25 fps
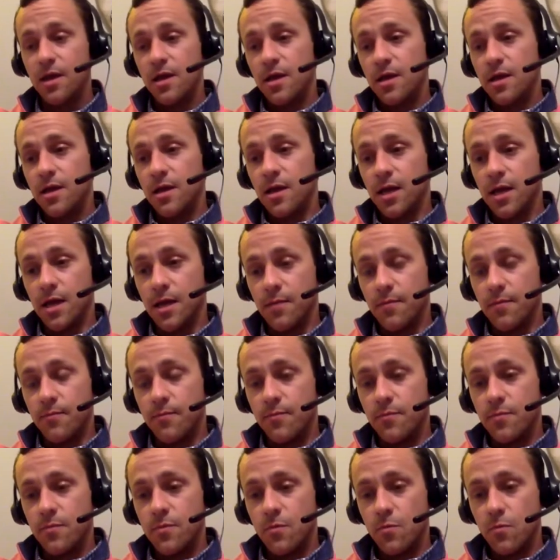
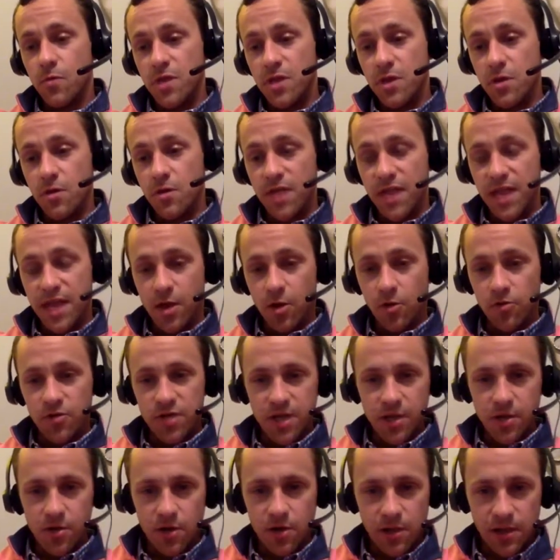Um, we know that L
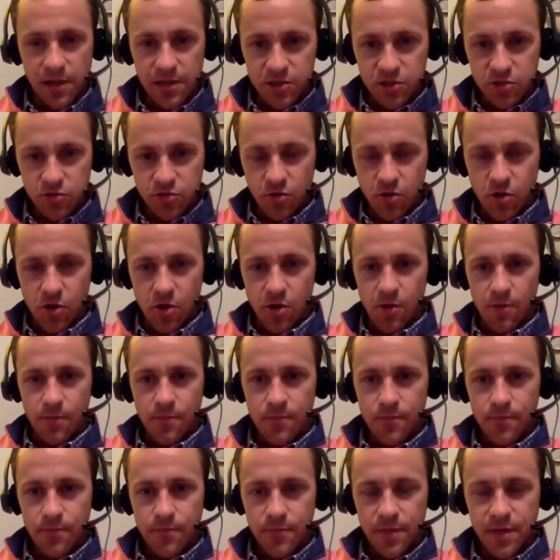D L cholesterol
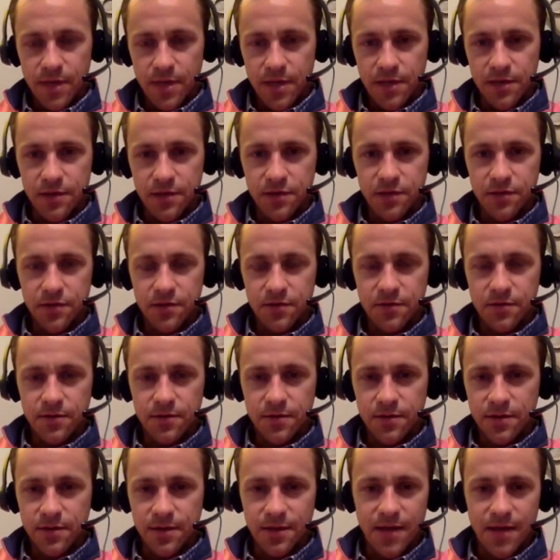is
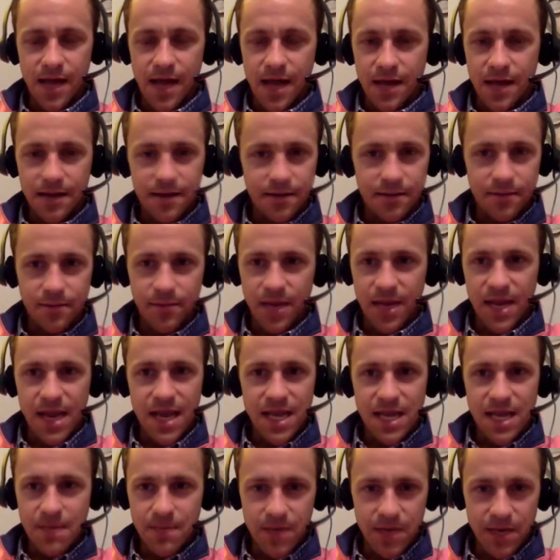not by
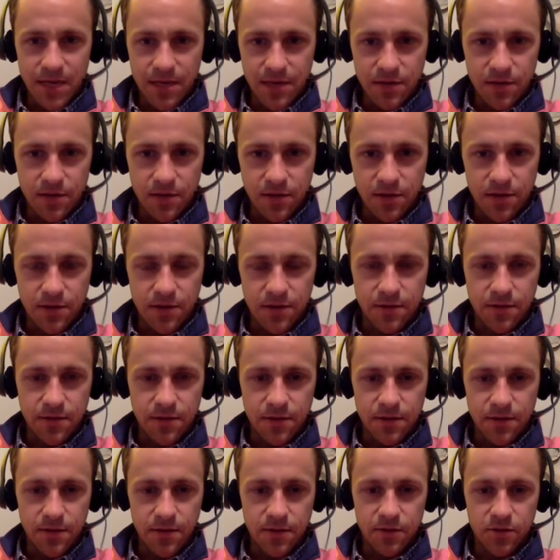any means the,
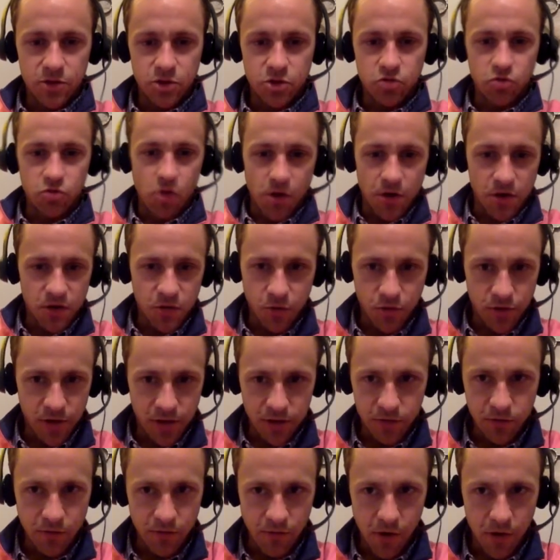the the strongest
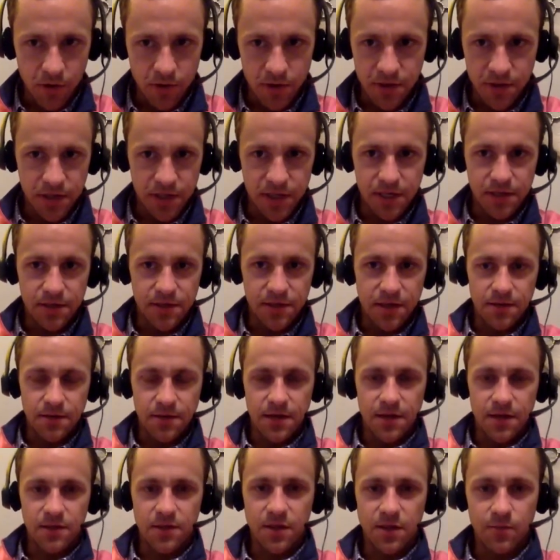predictor of heart disease that
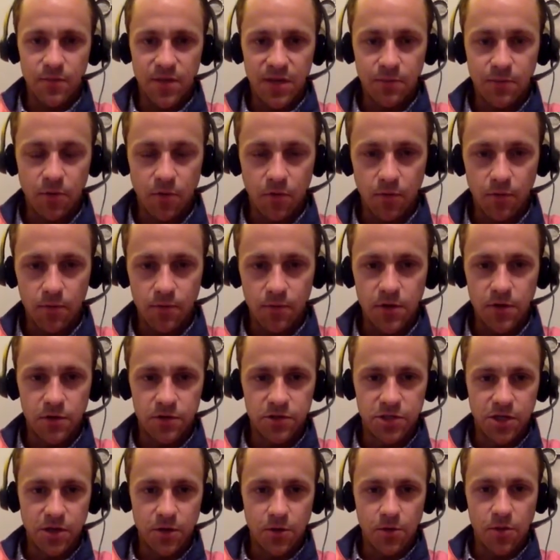that some people
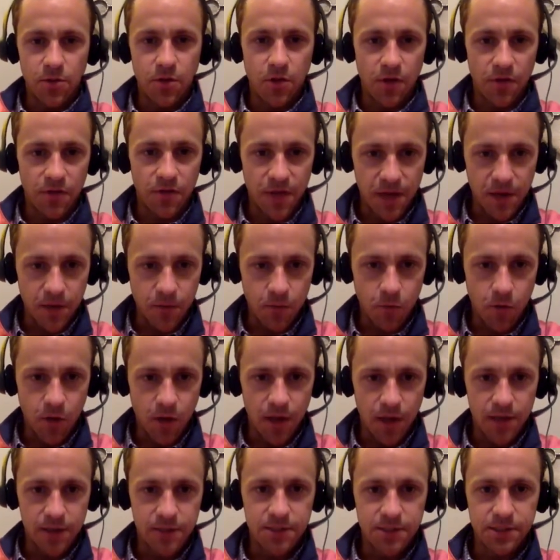years ago thought that it
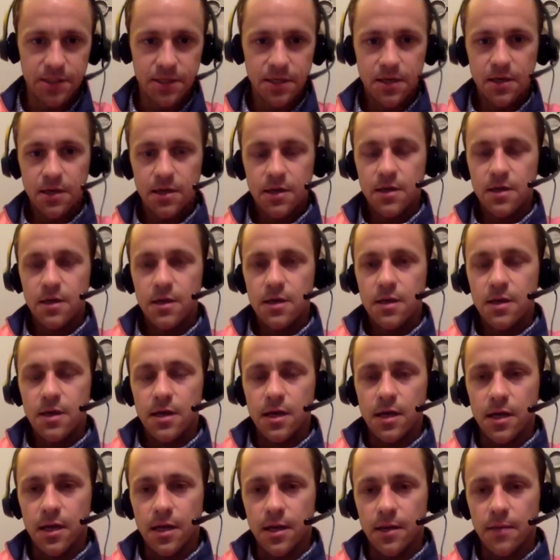was.
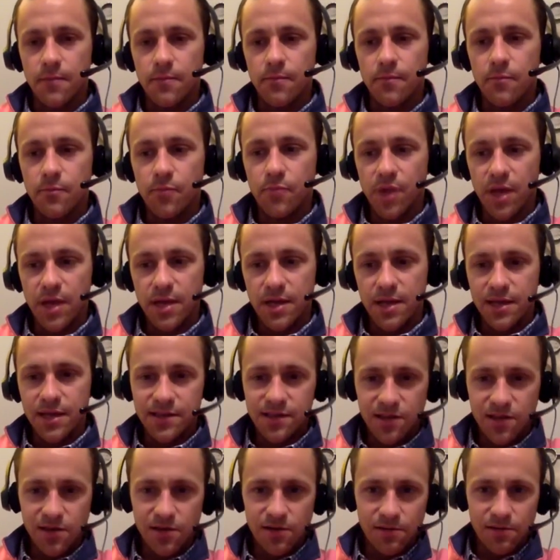Um, but it
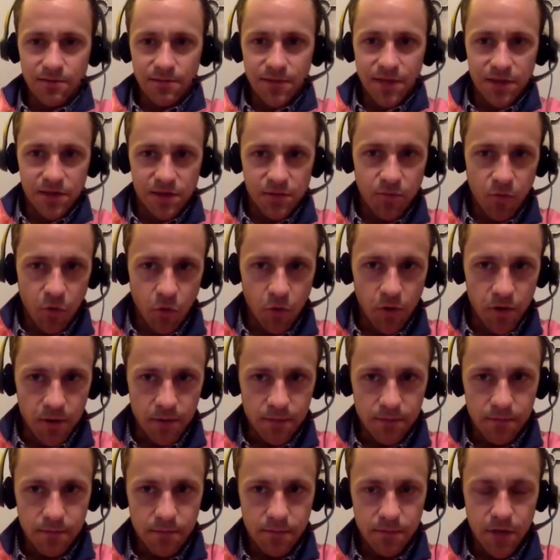still is important.